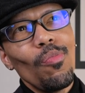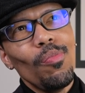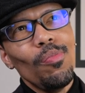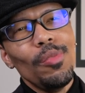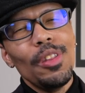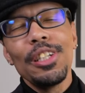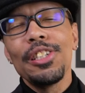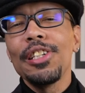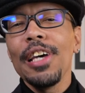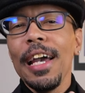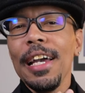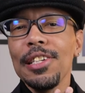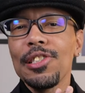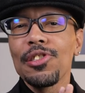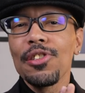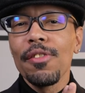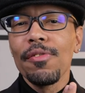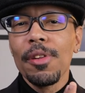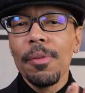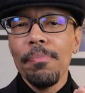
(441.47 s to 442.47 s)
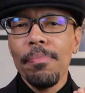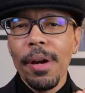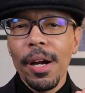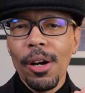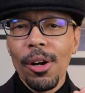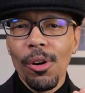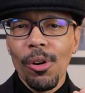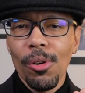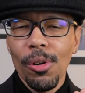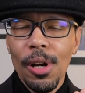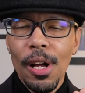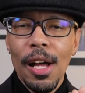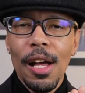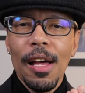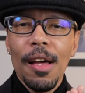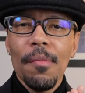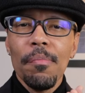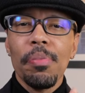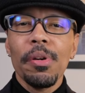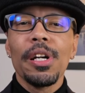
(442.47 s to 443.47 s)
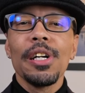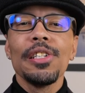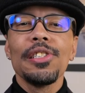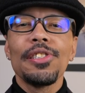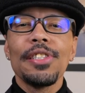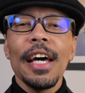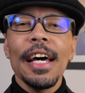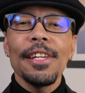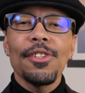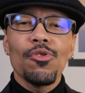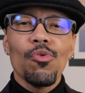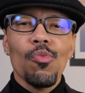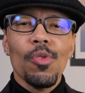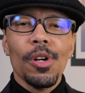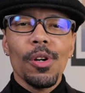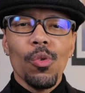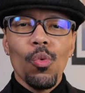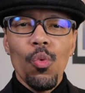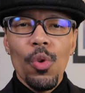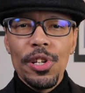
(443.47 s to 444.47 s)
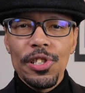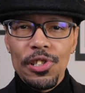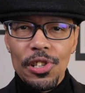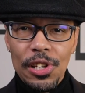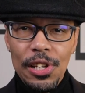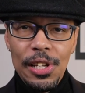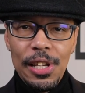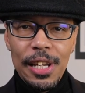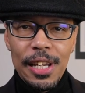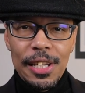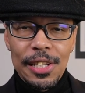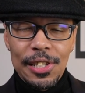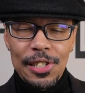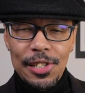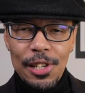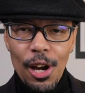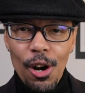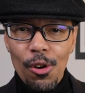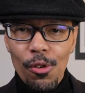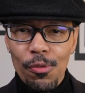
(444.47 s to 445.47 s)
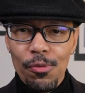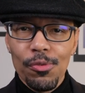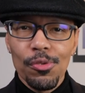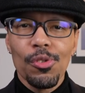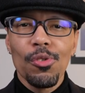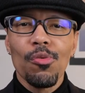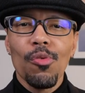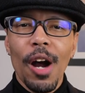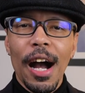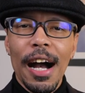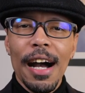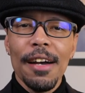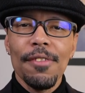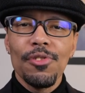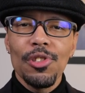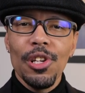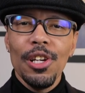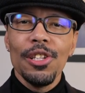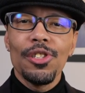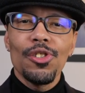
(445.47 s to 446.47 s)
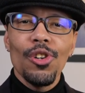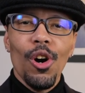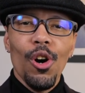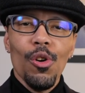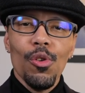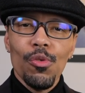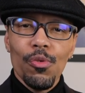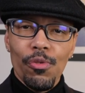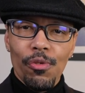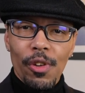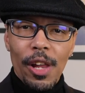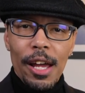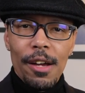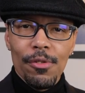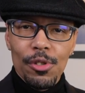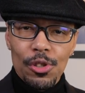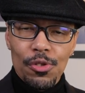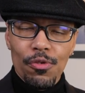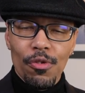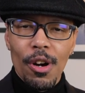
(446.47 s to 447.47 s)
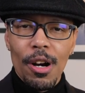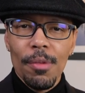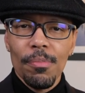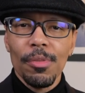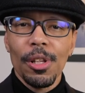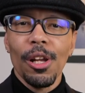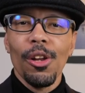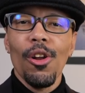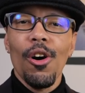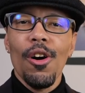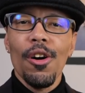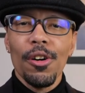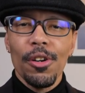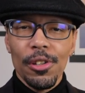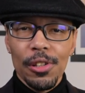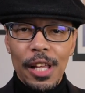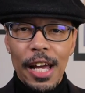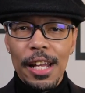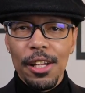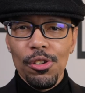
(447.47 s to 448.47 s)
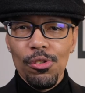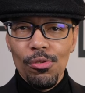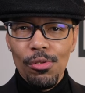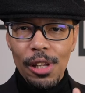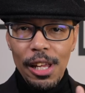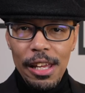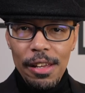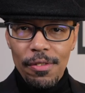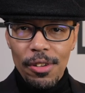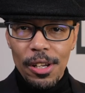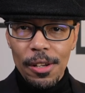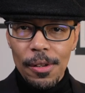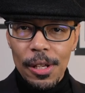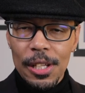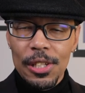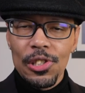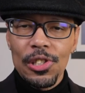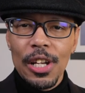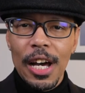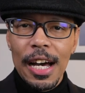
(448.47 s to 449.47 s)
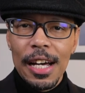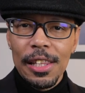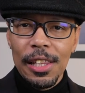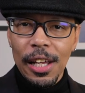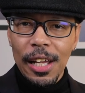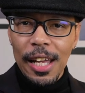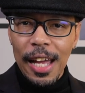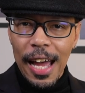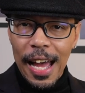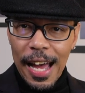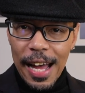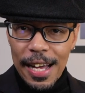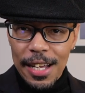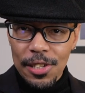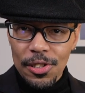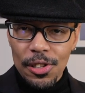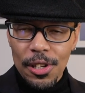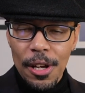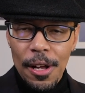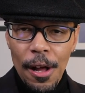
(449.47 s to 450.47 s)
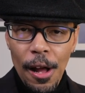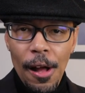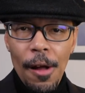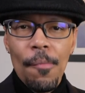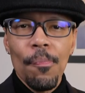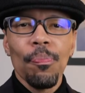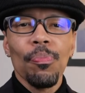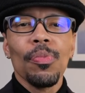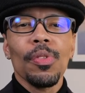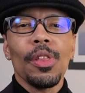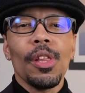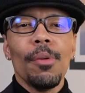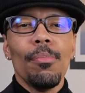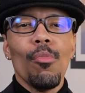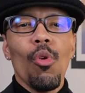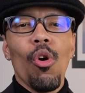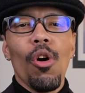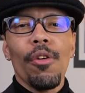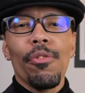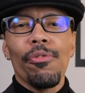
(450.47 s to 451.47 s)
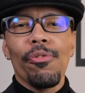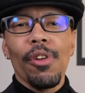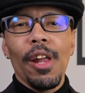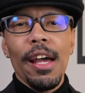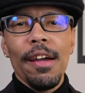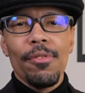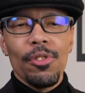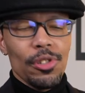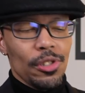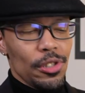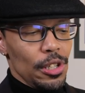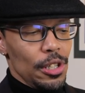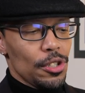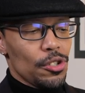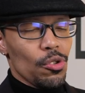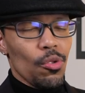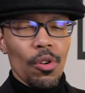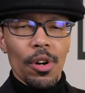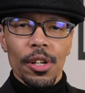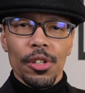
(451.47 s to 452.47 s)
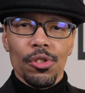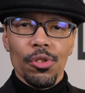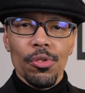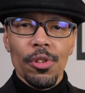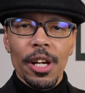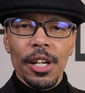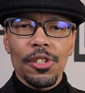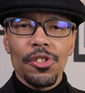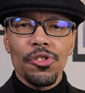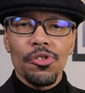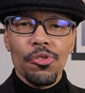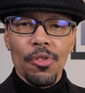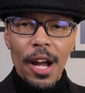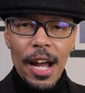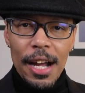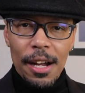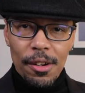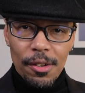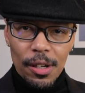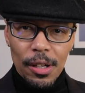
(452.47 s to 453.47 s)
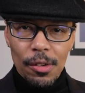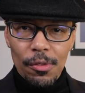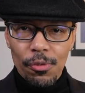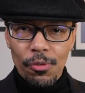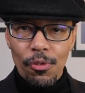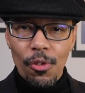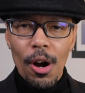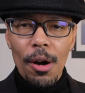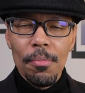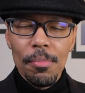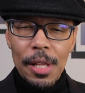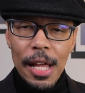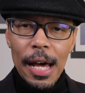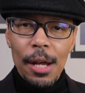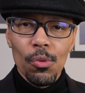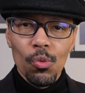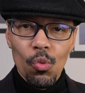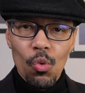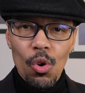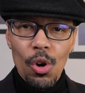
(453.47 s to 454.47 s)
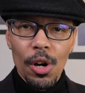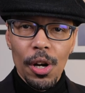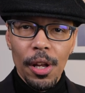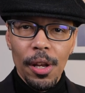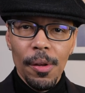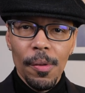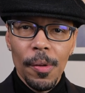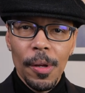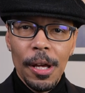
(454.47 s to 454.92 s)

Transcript: the taste of the barrel, because that's where whiskey itself derives its own flavors from. The longer that you leave it inside the cask, the more flavors it's going to extract from that wood